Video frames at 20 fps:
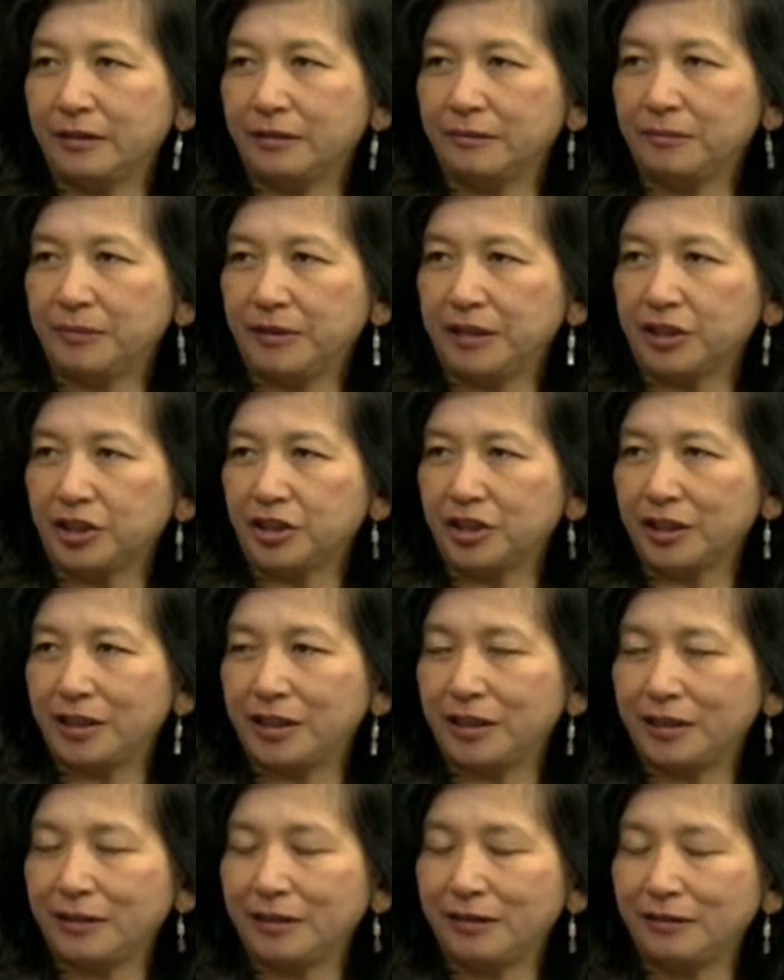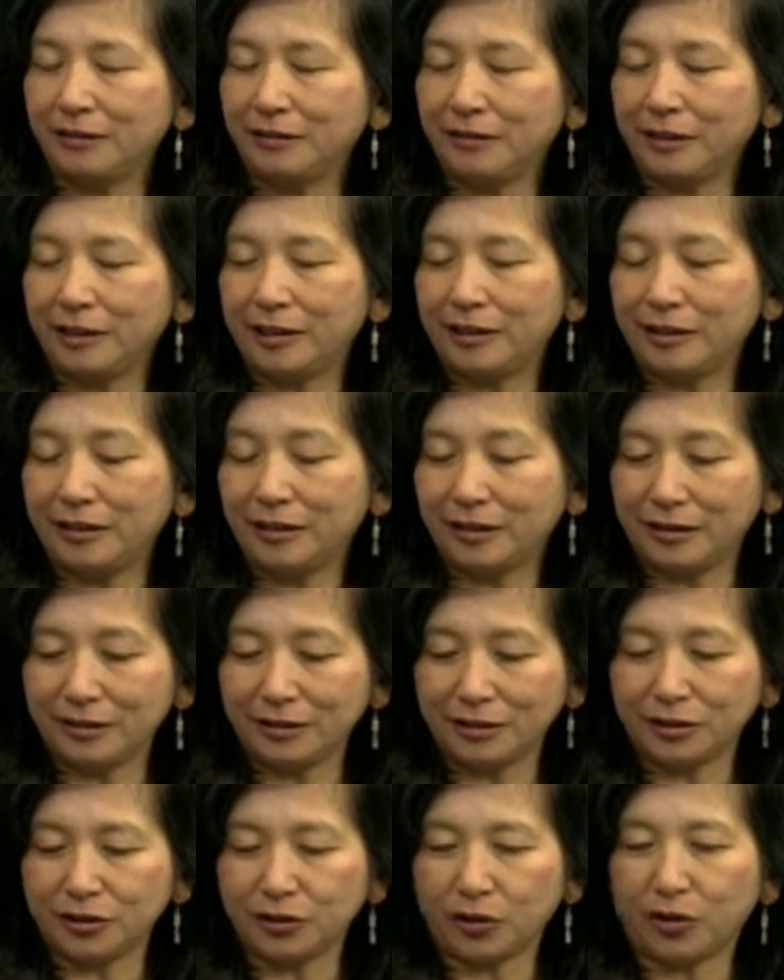but she, in her
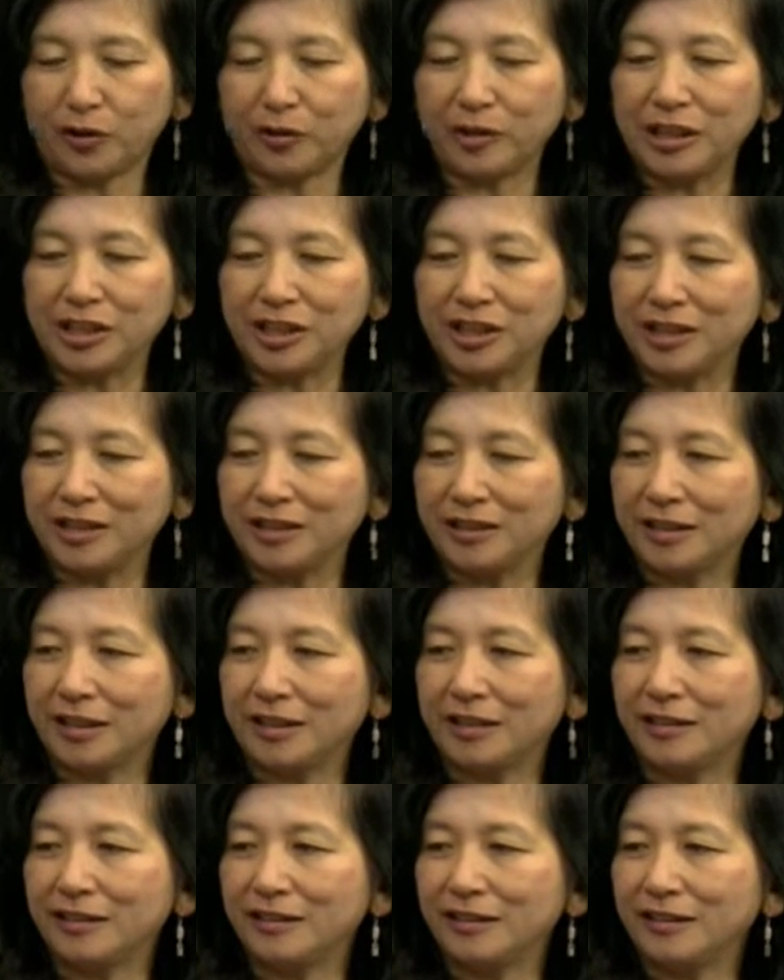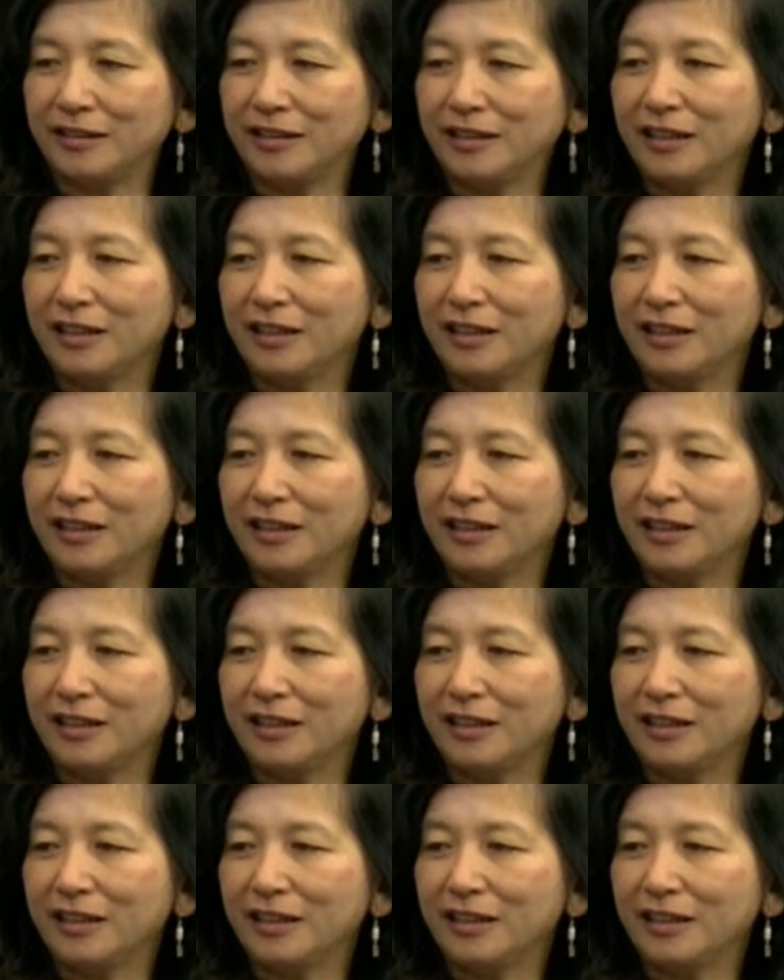story, she said that